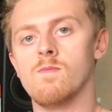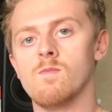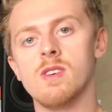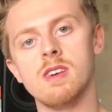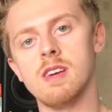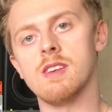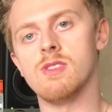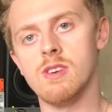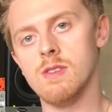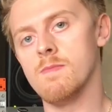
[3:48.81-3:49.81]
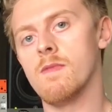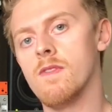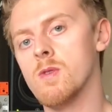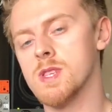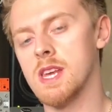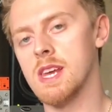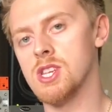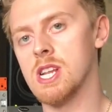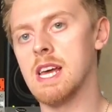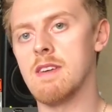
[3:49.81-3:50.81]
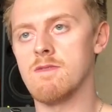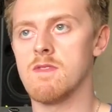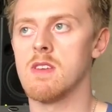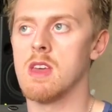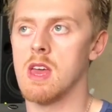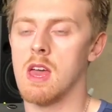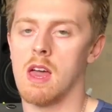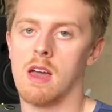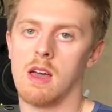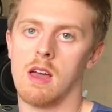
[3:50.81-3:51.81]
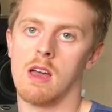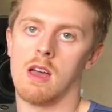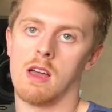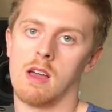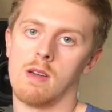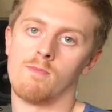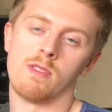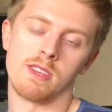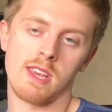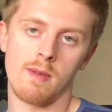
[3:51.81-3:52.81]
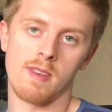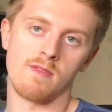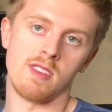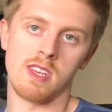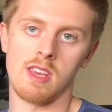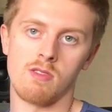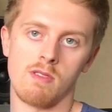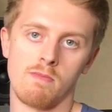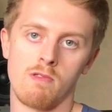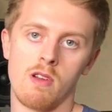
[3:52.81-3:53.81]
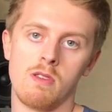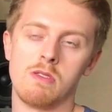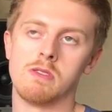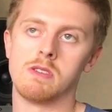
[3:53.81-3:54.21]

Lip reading: where they had the 410 HLF, but the same SVT3 Pro.